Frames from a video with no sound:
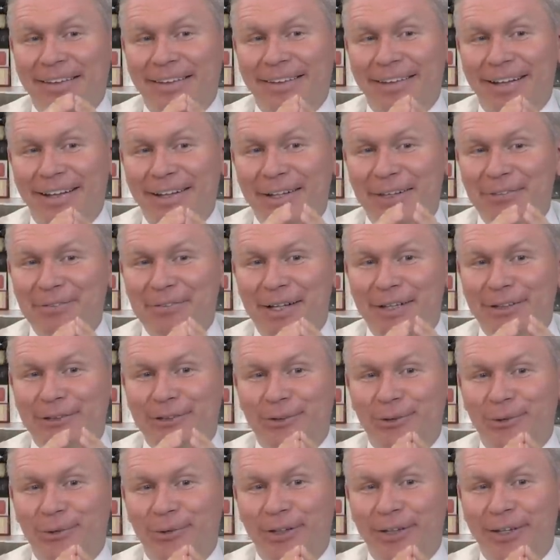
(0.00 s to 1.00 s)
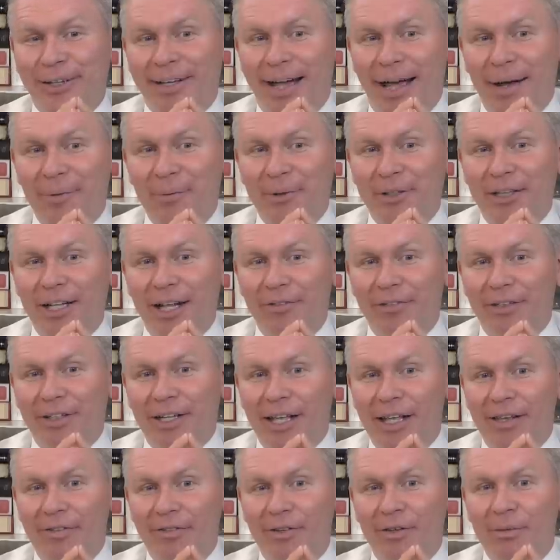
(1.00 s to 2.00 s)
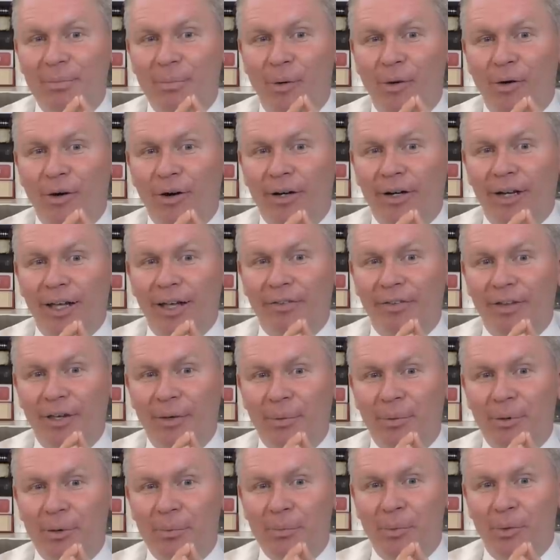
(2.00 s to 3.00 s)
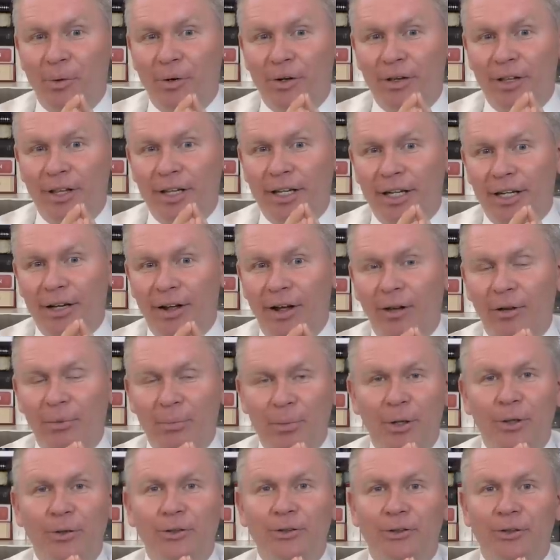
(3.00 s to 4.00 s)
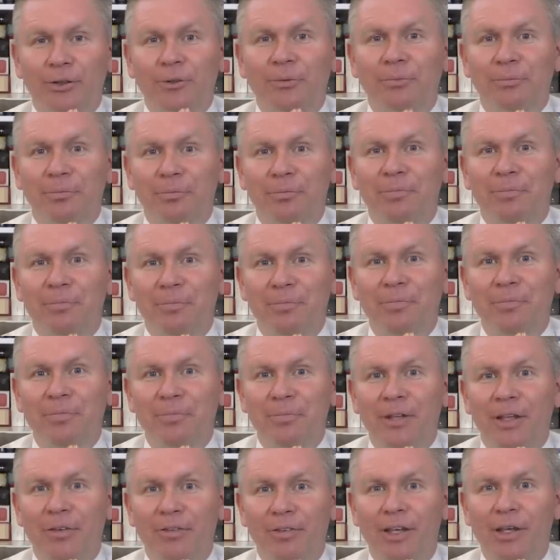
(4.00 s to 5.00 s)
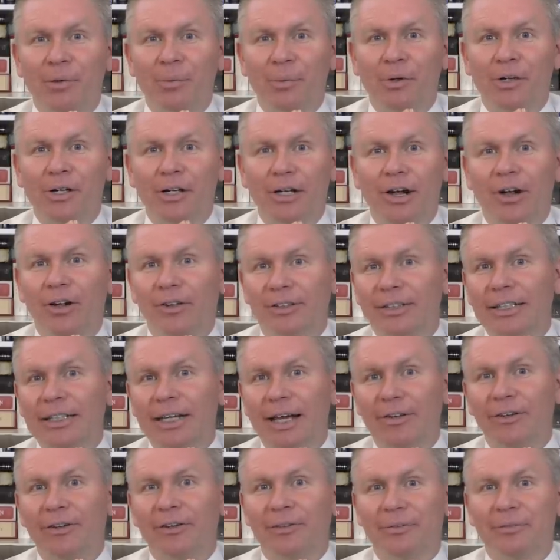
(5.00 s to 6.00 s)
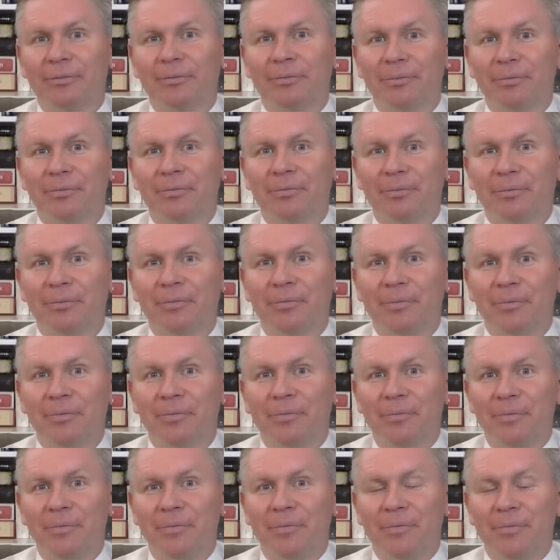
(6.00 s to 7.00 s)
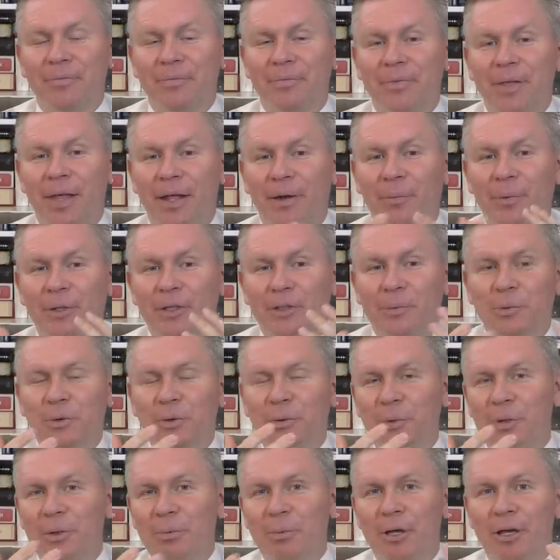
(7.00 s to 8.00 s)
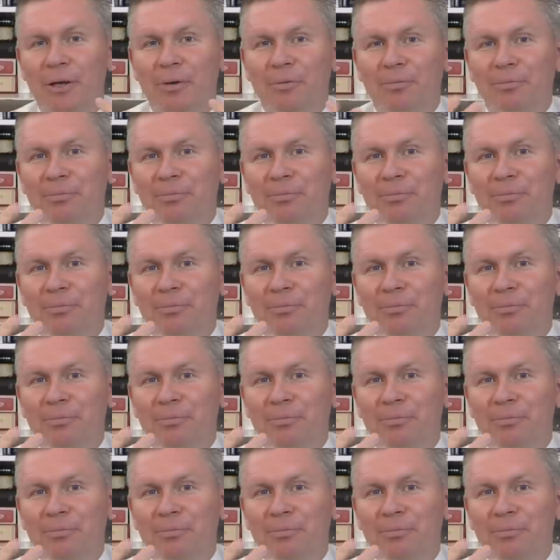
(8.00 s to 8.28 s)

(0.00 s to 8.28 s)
I love that story. I would love it even more if he were more than an almost, if he were an altogether. And which will we be?